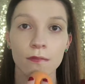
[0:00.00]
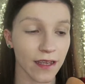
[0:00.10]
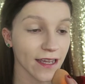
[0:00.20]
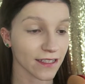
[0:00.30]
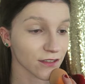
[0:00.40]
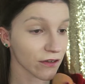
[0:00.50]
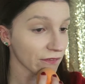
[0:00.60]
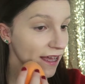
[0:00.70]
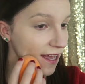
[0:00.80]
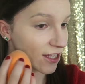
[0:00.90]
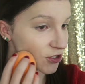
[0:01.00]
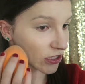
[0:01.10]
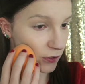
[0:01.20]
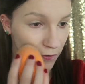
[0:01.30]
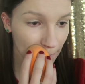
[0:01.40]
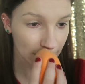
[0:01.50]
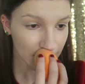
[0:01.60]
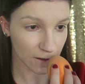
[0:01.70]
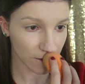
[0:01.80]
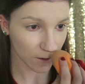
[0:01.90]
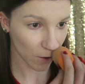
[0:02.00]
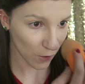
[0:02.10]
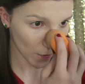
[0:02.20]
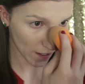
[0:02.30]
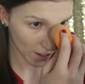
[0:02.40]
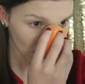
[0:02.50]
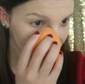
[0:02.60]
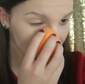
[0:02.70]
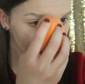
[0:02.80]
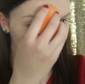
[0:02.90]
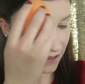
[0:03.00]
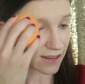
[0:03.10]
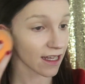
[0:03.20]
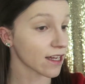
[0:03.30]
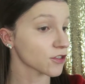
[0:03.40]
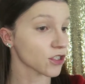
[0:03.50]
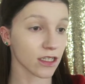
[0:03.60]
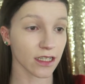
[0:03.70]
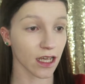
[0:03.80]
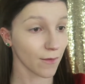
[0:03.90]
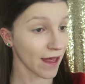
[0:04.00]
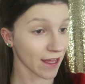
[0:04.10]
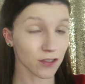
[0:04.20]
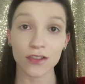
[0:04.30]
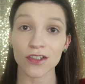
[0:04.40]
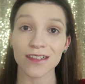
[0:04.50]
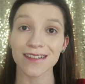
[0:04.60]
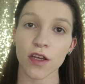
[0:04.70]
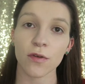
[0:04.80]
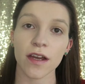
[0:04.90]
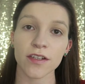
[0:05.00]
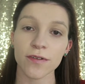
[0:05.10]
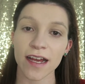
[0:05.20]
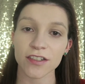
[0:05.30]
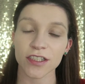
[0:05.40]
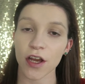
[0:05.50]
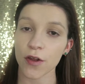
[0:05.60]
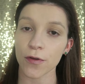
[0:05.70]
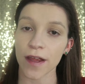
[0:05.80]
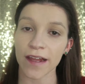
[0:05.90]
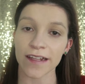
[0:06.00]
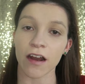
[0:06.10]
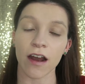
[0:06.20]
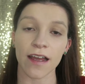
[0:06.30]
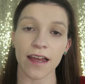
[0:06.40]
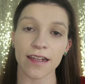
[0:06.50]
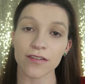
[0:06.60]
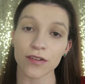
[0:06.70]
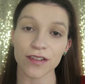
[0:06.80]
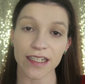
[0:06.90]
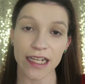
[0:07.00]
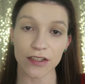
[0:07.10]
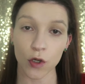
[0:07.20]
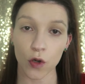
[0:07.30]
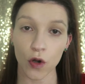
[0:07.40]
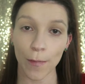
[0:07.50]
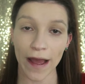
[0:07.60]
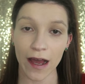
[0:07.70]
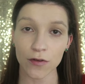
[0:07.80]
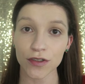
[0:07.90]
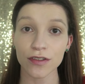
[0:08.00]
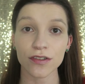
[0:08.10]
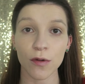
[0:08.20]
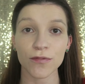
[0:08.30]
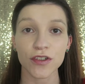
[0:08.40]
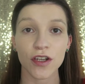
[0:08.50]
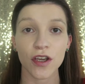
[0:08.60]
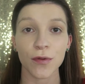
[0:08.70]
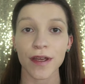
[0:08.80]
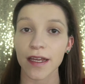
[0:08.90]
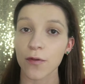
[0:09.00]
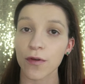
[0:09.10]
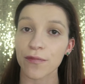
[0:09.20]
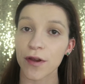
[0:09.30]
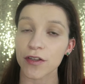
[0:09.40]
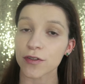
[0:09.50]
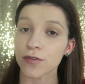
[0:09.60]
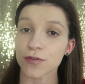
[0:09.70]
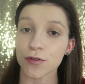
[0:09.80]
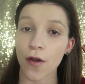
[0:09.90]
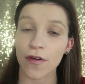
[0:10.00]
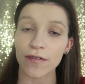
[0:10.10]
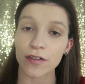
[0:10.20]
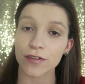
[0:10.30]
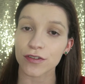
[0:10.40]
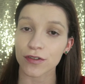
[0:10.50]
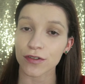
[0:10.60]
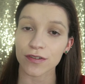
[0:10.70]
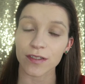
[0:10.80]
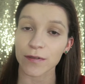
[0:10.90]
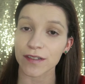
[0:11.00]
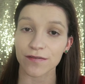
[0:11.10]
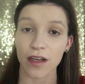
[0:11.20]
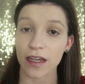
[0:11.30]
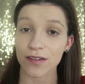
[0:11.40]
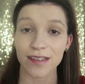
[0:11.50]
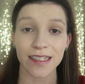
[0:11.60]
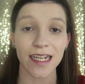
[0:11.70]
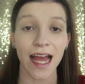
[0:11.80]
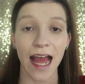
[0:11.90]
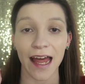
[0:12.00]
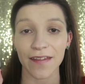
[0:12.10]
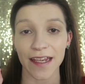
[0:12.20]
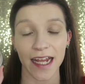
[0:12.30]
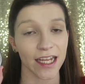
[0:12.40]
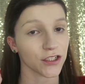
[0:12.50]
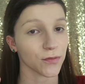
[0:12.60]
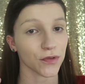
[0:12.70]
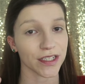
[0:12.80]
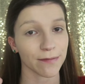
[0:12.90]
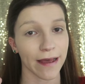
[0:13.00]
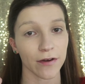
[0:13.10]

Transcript: Okay, so I've actually not done so bad. That is actually a match. So I don't actually own any higher-end concealers or powders, so I'm just going to go in with my usual Revolution Conceal and Define Concealer and the Collection Pressed